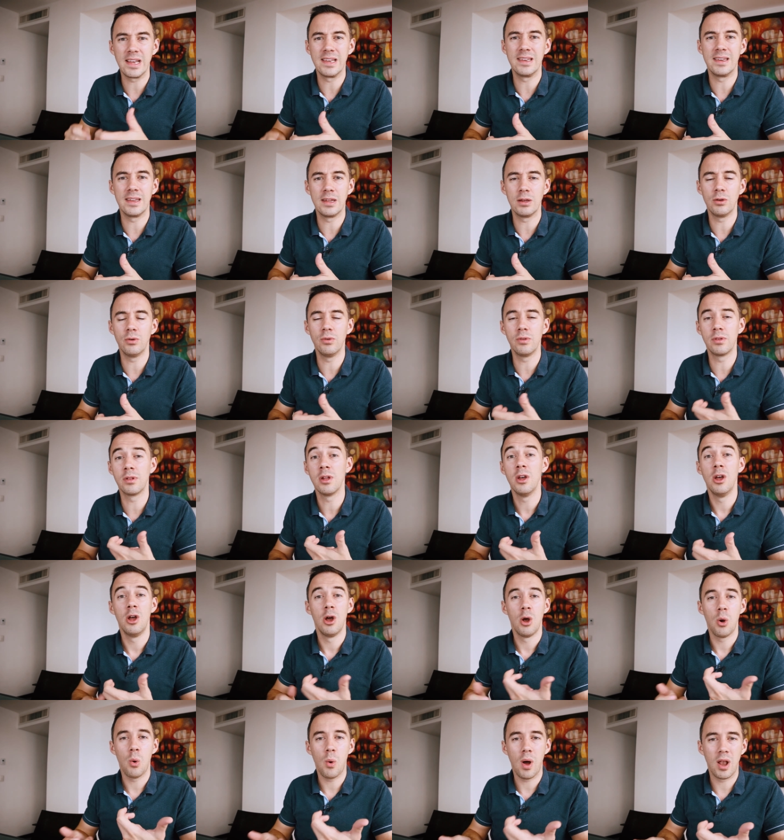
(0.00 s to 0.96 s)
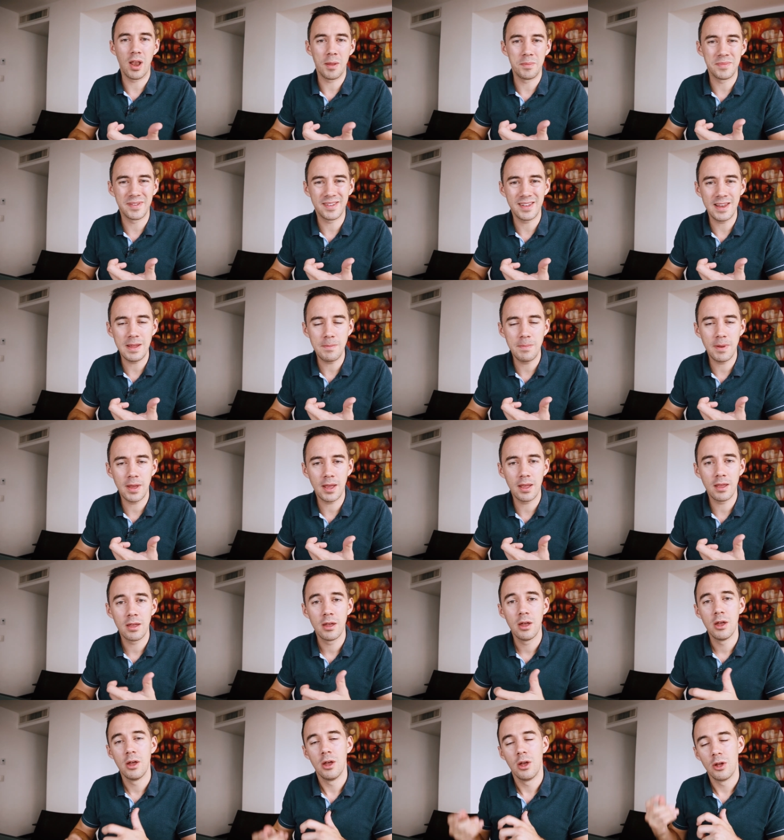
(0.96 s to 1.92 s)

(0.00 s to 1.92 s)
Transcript: deals while I'm sleeping.